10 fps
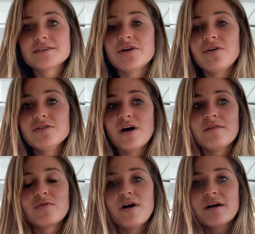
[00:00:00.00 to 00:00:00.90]
It's all
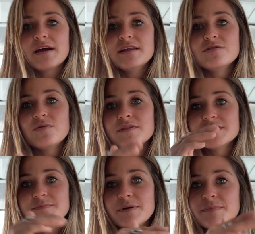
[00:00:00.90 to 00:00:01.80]
lava rock, and you go on
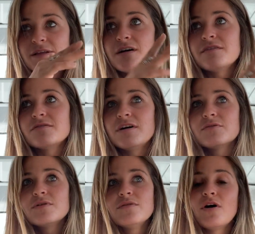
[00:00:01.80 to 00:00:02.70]
this bumpy lava
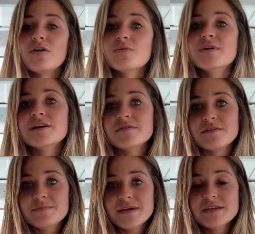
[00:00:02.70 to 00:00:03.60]
rock road all the way down to
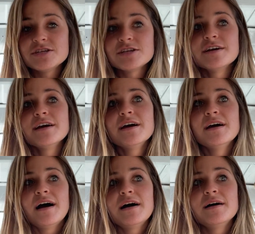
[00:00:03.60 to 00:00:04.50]
the beach.
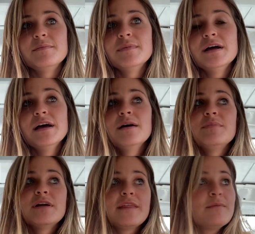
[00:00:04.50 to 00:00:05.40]

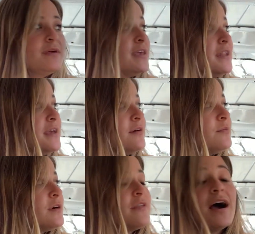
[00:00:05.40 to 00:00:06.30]
But at the beginning
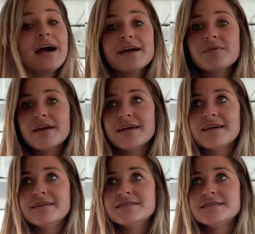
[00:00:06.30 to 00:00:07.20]
where the highway
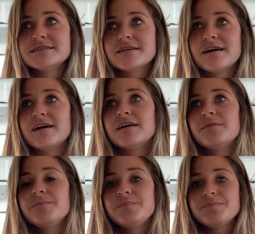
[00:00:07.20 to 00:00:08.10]
is,
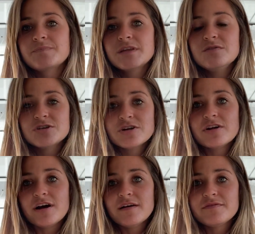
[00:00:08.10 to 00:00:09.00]
you turn
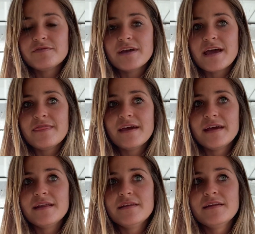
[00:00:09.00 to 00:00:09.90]
off, and
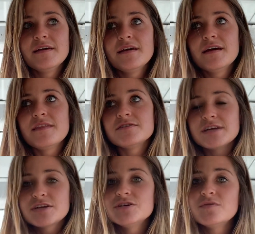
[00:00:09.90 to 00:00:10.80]
then there's
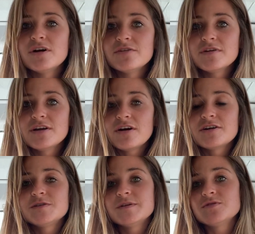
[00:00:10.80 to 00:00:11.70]
like 200
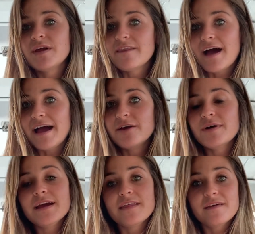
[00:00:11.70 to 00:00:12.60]
yards between the
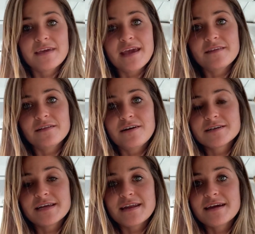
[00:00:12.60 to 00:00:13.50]
highway and the gate that
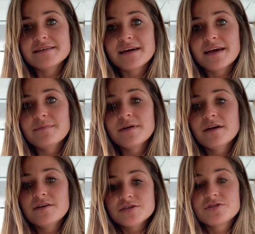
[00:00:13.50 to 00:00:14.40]
locks at nighttime.
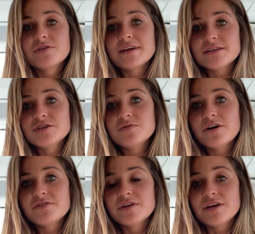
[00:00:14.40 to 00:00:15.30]
So during that
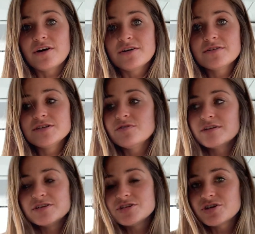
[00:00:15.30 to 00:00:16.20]
200 yards, you
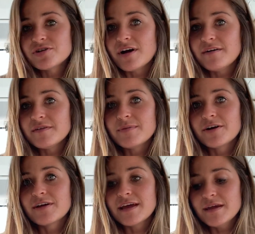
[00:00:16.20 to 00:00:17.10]
can just turn off and
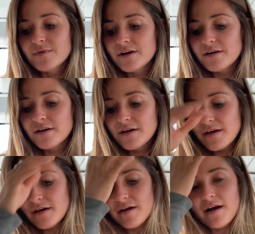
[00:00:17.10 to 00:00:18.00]
park anywhere.
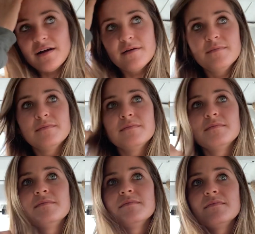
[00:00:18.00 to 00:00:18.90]
I
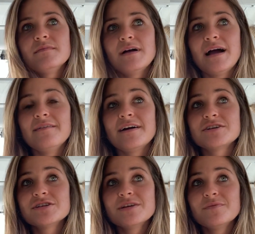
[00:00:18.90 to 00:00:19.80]

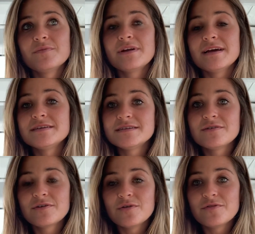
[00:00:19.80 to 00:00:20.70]
actually, when I
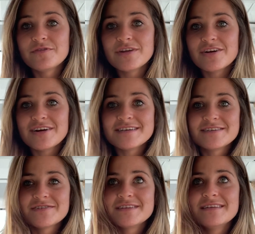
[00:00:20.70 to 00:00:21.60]
still go over there, I
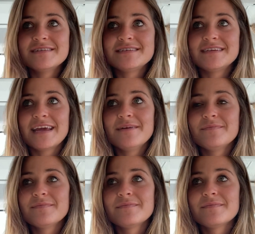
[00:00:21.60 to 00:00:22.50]
still see the same.